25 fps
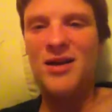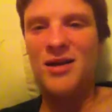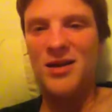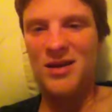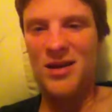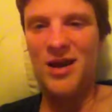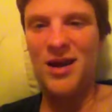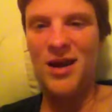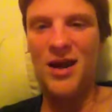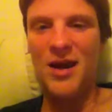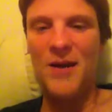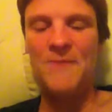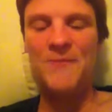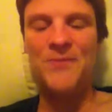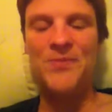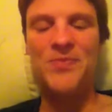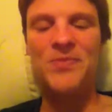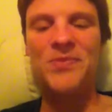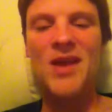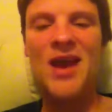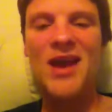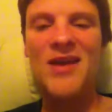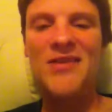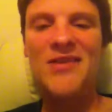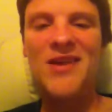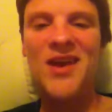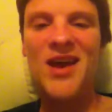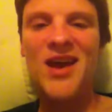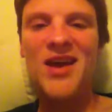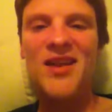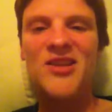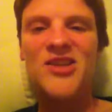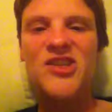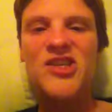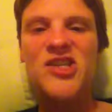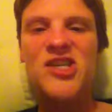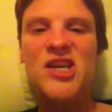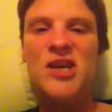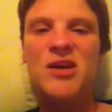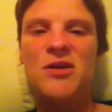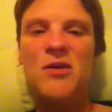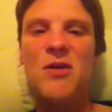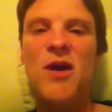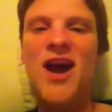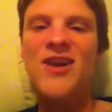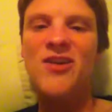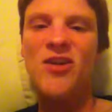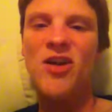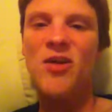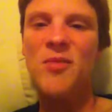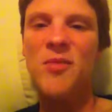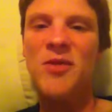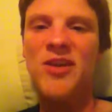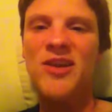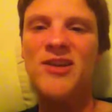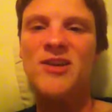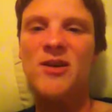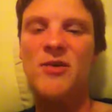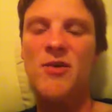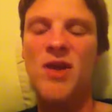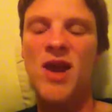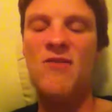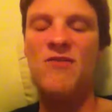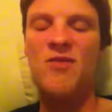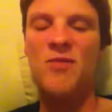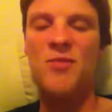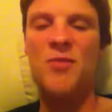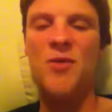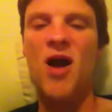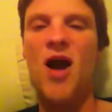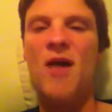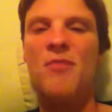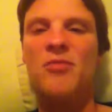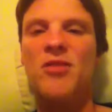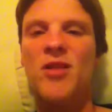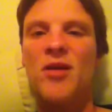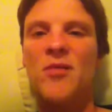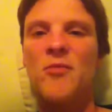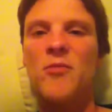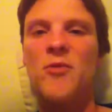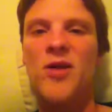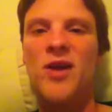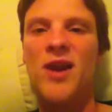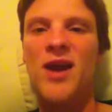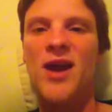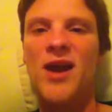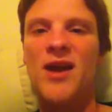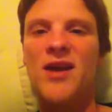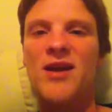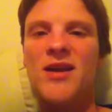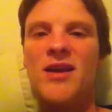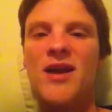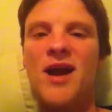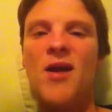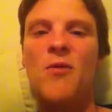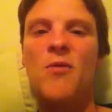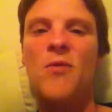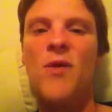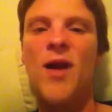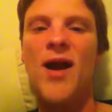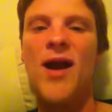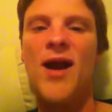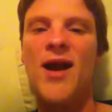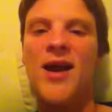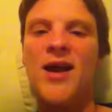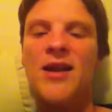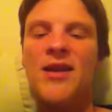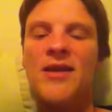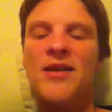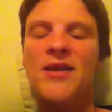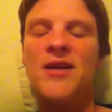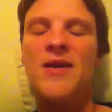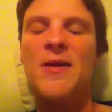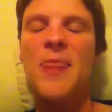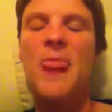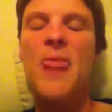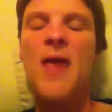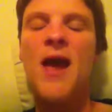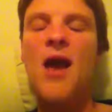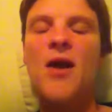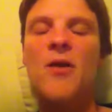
Um, and then two, I normally don't have a problem when I uh, ride